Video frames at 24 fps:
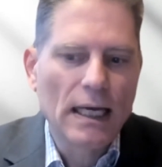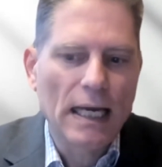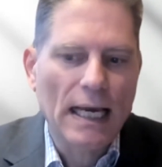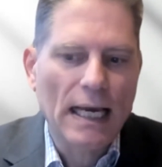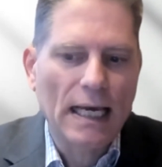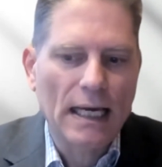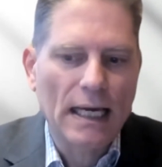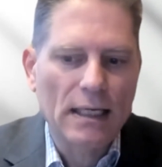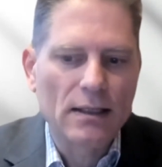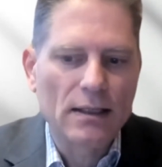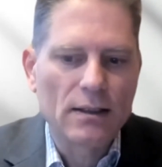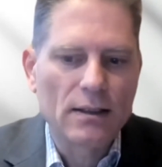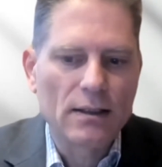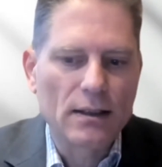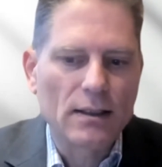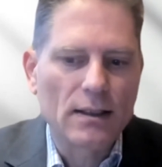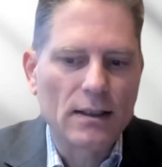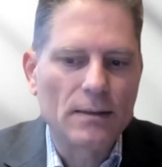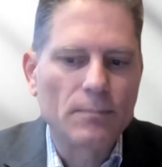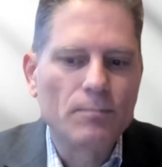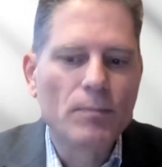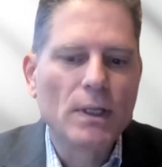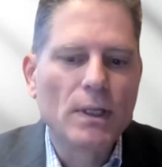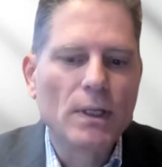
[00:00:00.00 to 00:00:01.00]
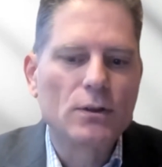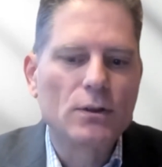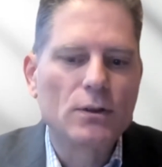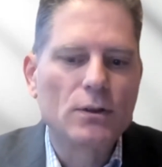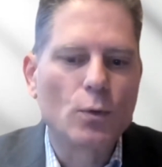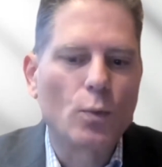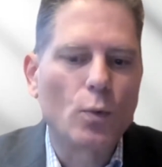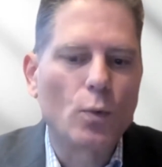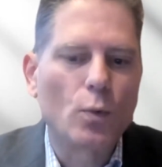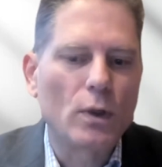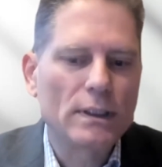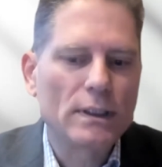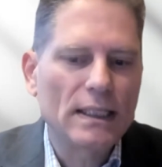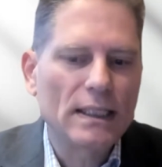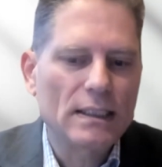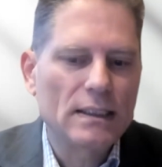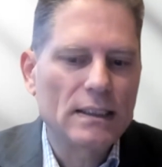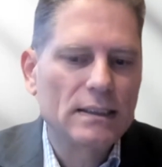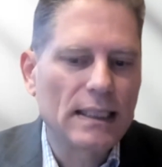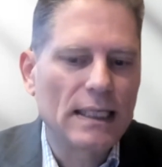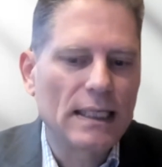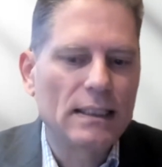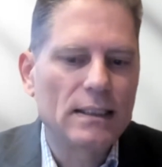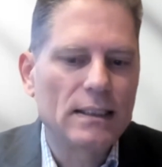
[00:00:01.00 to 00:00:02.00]
And to what
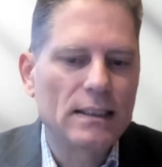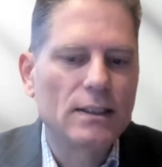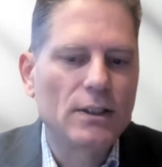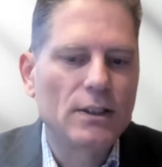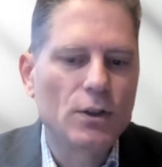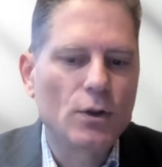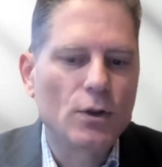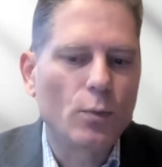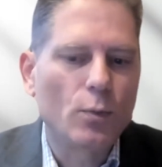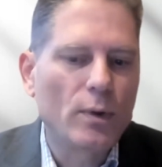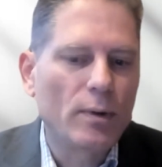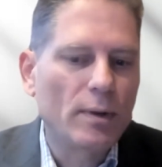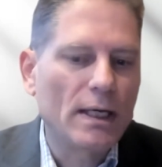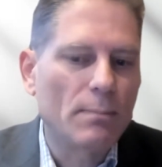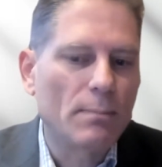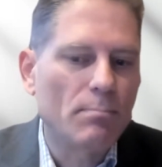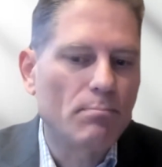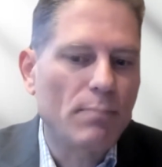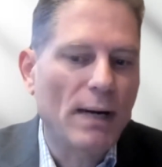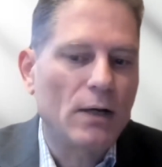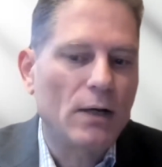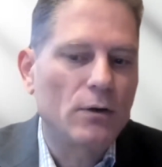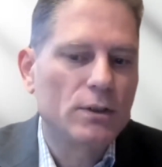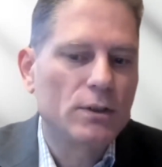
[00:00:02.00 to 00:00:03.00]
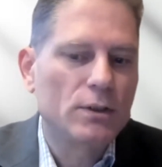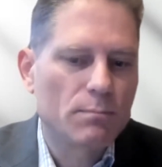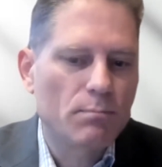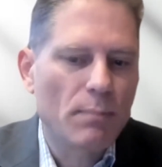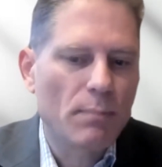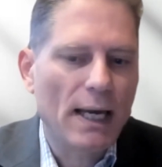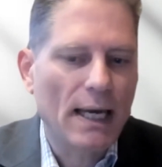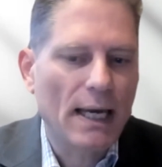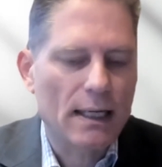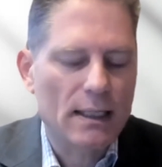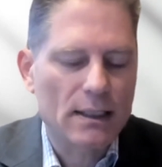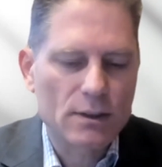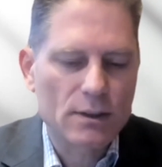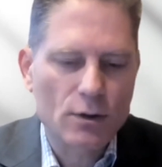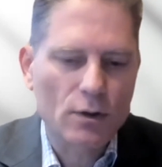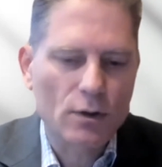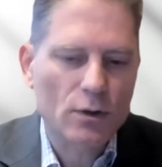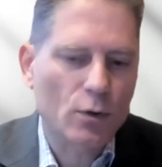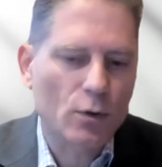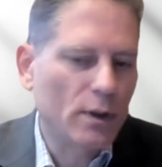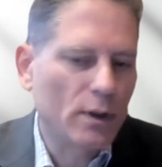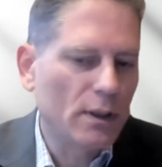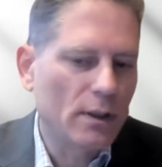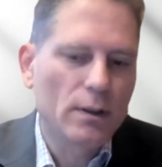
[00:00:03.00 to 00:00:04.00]
extent, we can bounce back. It's not
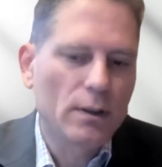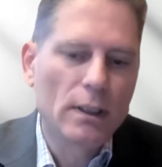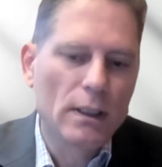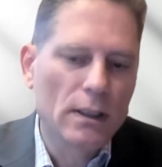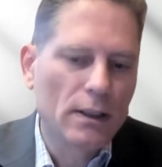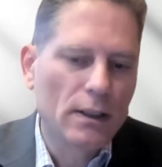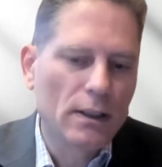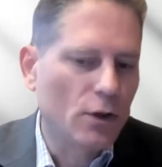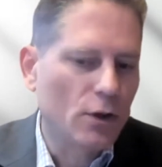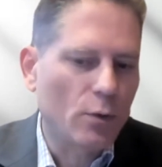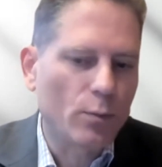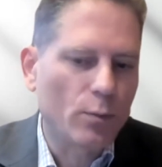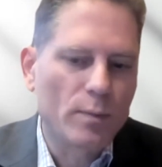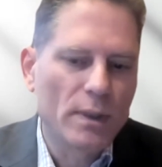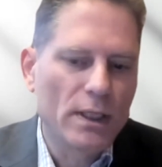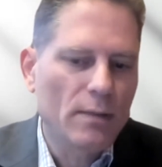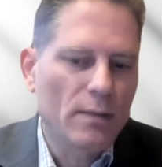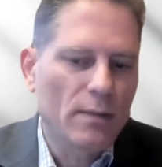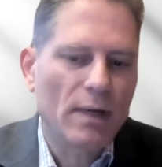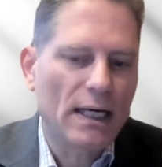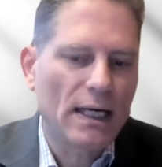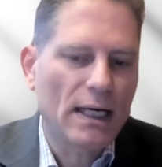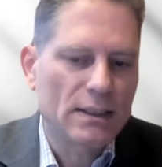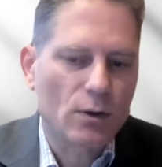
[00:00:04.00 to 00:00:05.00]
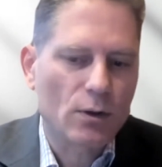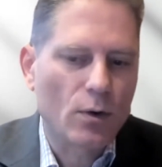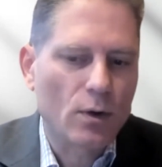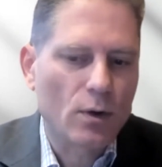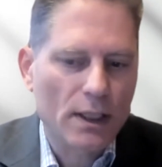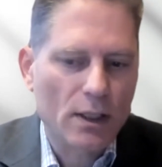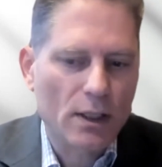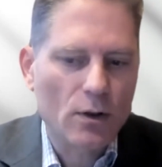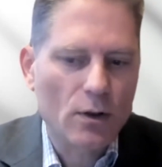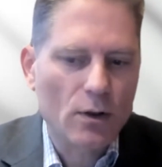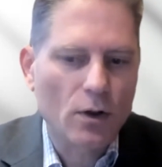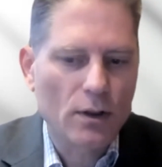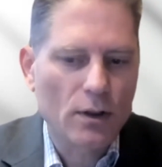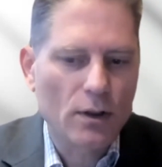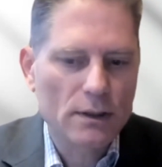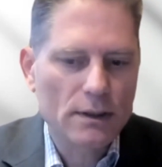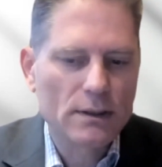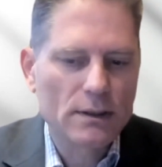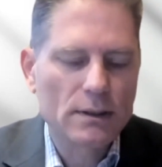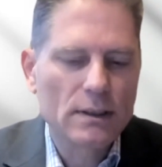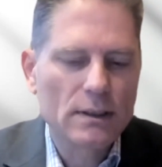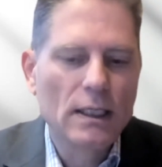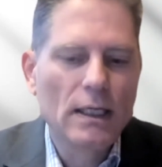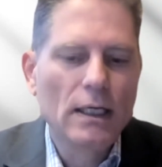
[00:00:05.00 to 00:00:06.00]
only, minimize all the
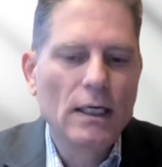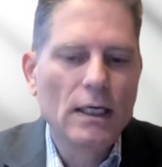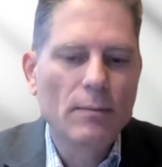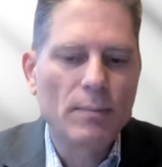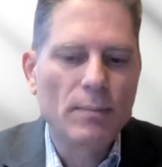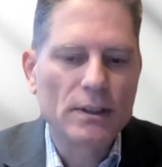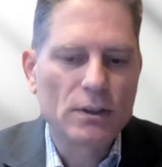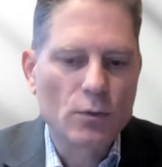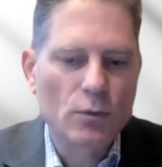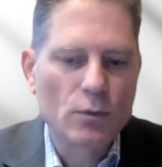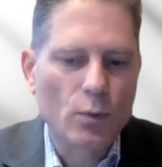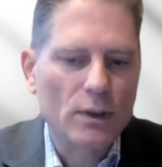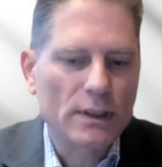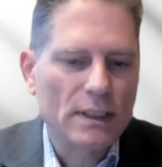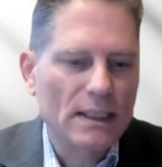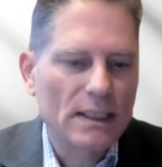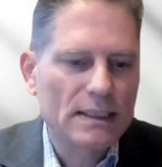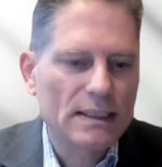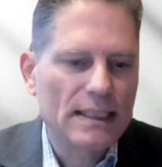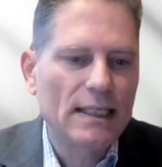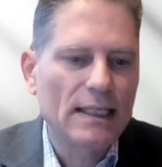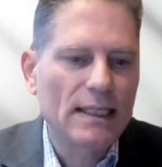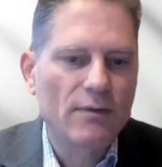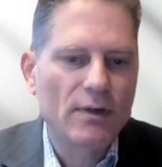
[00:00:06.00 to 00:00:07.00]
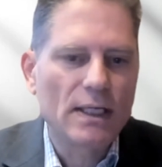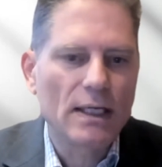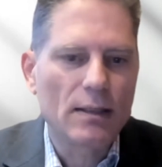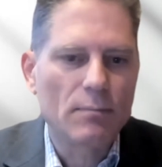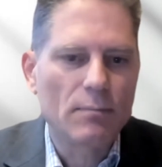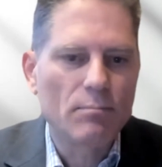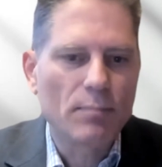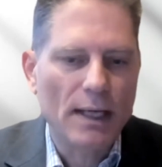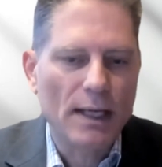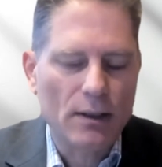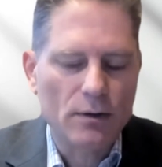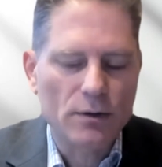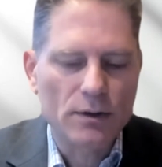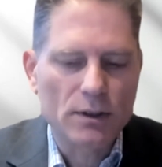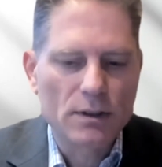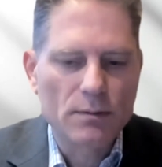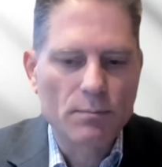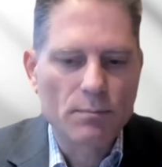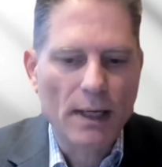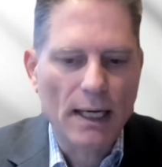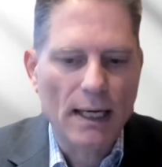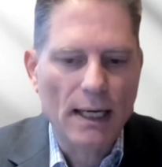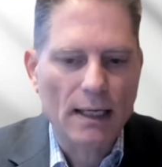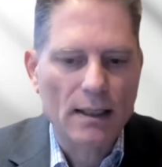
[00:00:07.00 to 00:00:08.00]
costs, but to what extent we can bounce
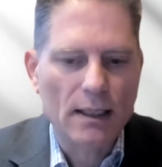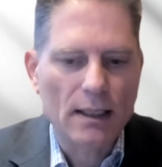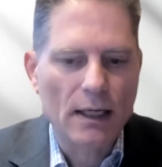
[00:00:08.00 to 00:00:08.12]
back.